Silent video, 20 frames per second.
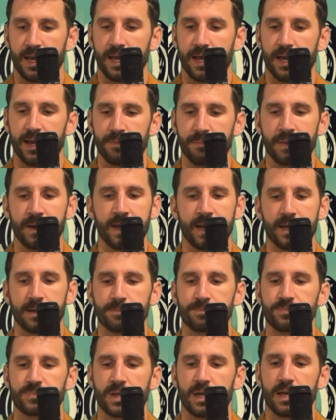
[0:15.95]
And man,
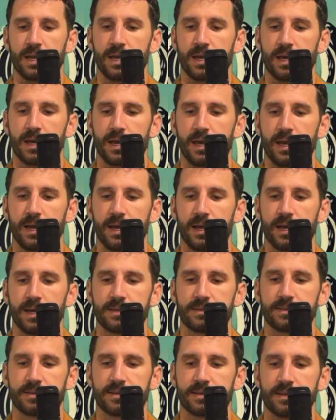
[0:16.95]

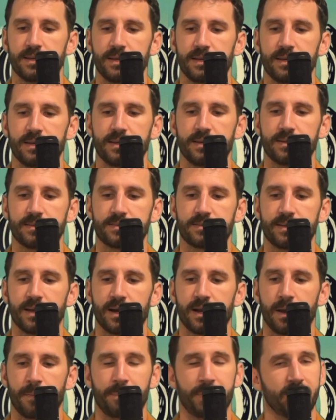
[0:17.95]
it is
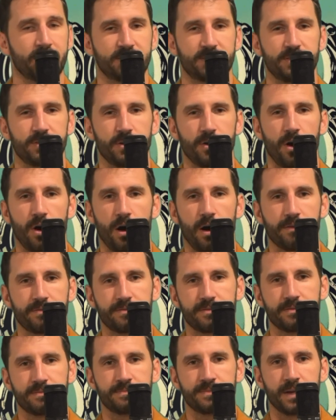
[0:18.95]
gonna piss you
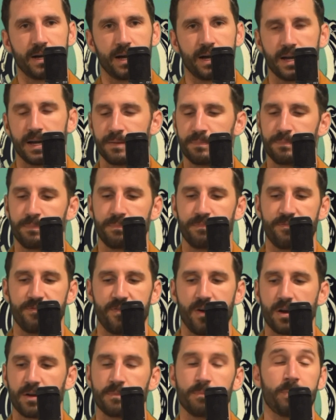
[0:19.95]
off. It
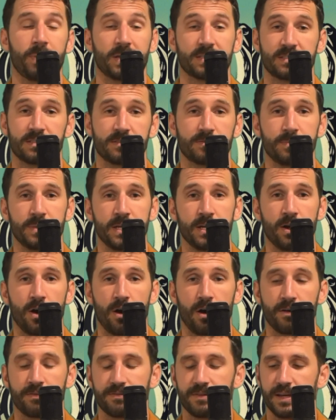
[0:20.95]
fucking pisses me
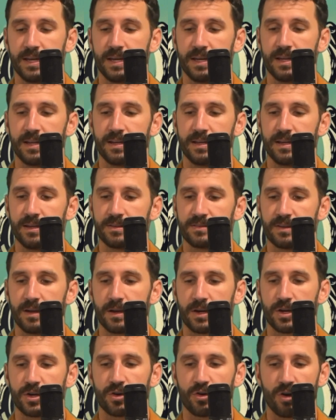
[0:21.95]
off. It is
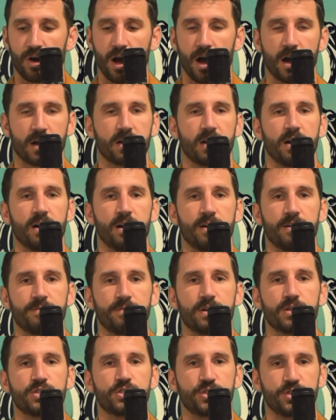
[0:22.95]
a crock
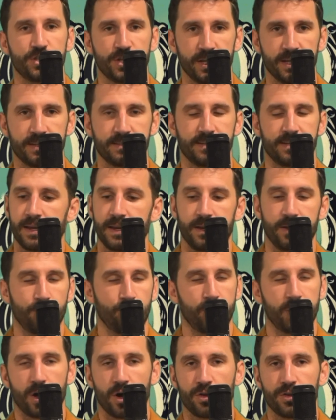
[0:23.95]
of shit.
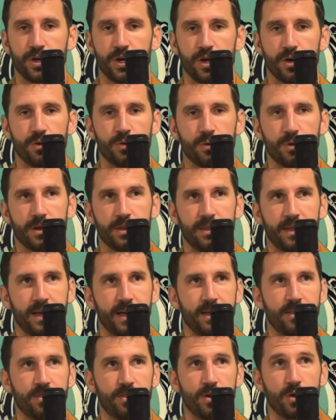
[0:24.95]
We all know
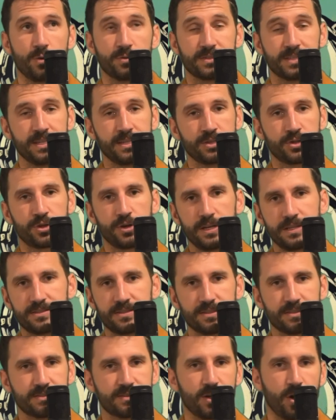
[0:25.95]
that those
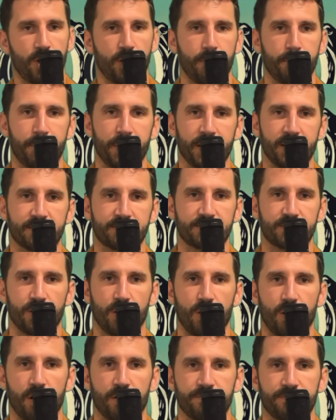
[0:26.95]
increases are based
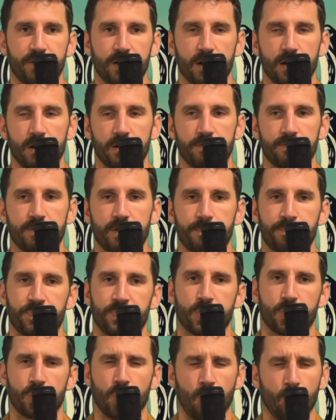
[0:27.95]
off of
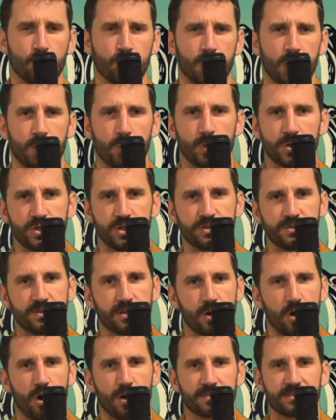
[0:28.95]
COLA, which is the
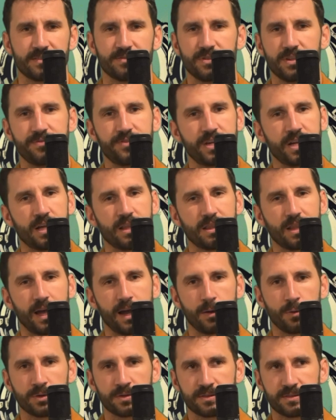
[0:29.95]
cost of living
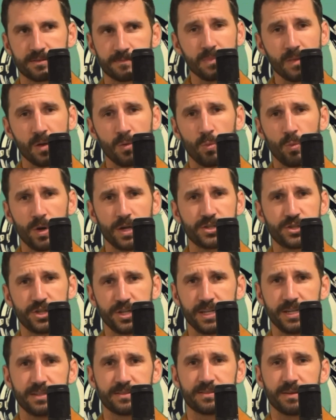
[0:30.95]
allowance, which
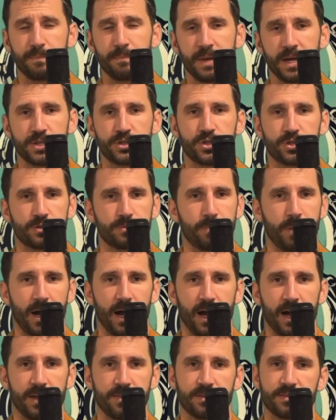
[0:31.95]
is measured
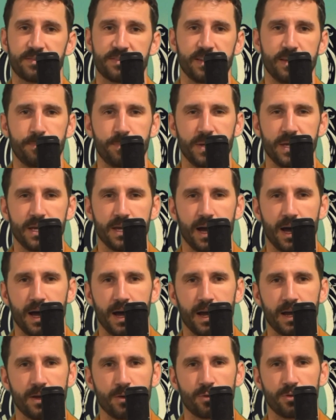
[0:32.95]
by the
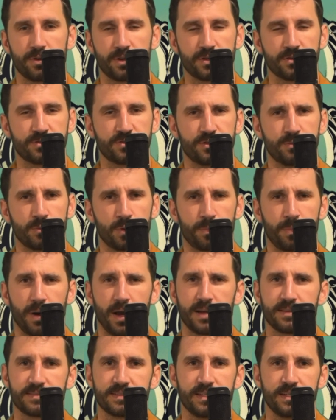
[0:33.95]
CPI, or the Consumer
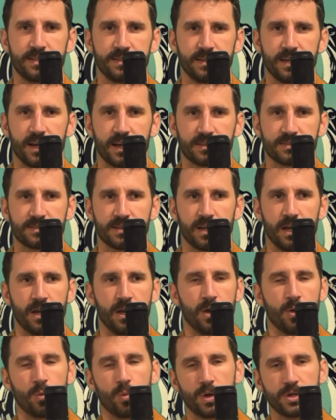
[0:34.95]
Price Index,
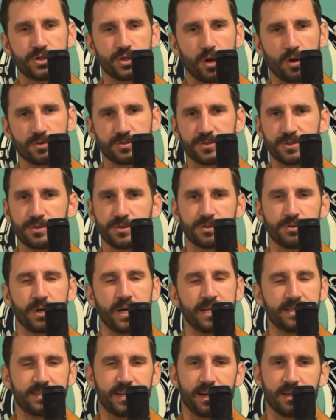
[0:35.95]
which also
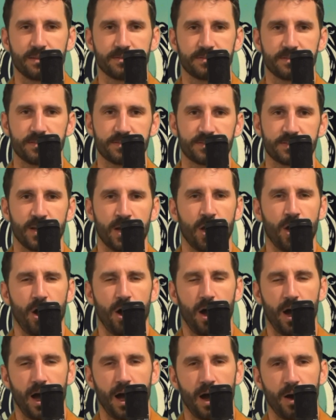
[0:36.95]
tells us
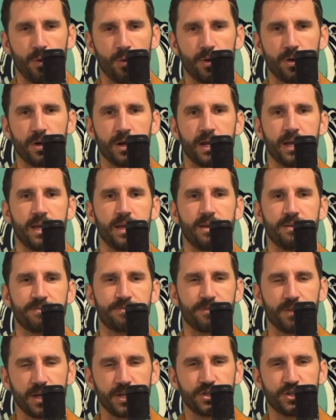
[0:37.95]
our
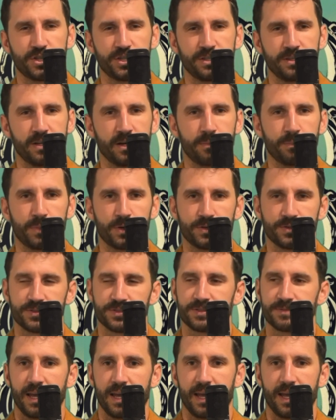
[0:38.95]
inflation
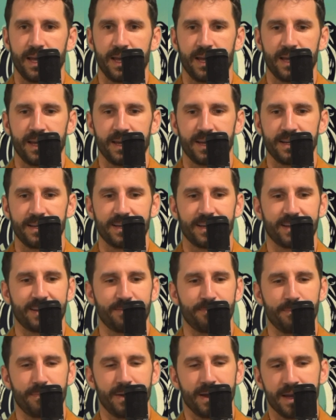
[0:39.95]
numbers. And
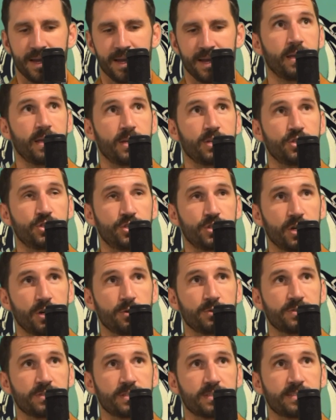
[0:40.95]
man,
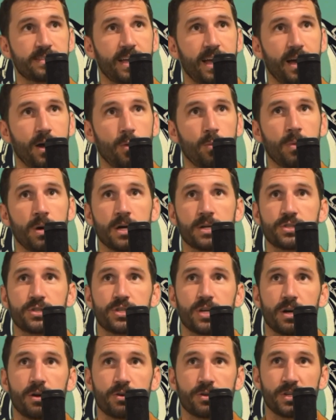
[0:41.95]
shows us how much
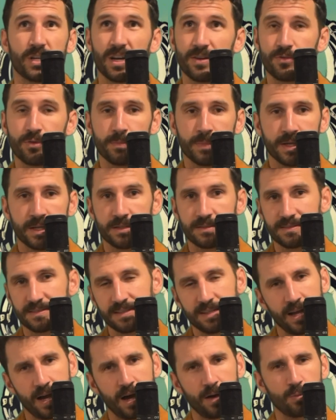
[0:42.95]
our government is
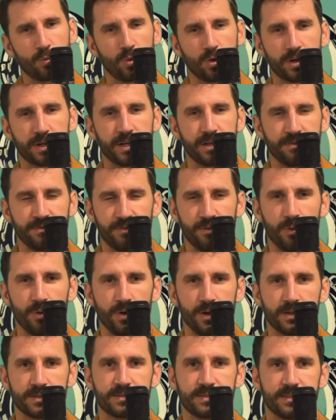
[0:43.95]
not working
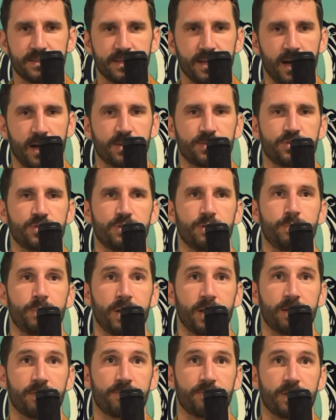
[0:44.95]
for us and not to the
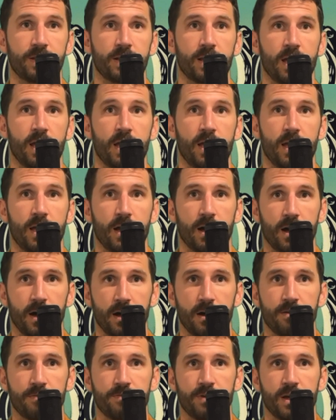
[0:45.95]
benefit
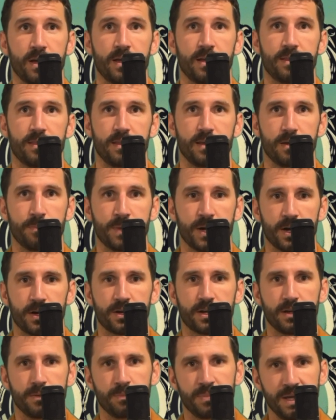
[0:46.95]
of the
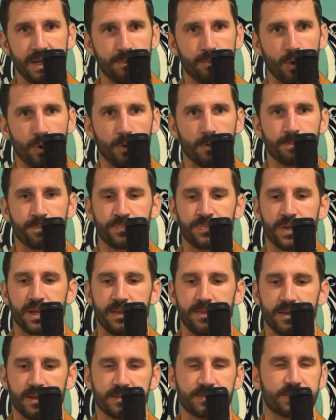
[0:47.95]
American people.
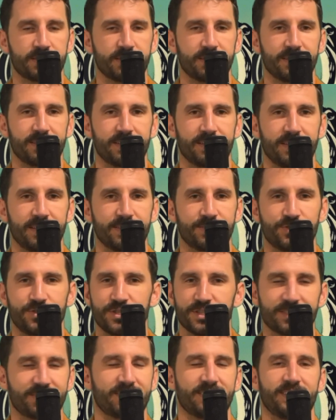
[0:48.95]
This is
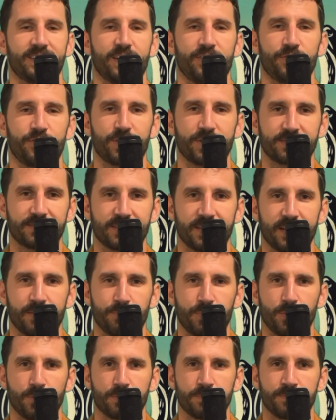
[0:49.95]
just another example.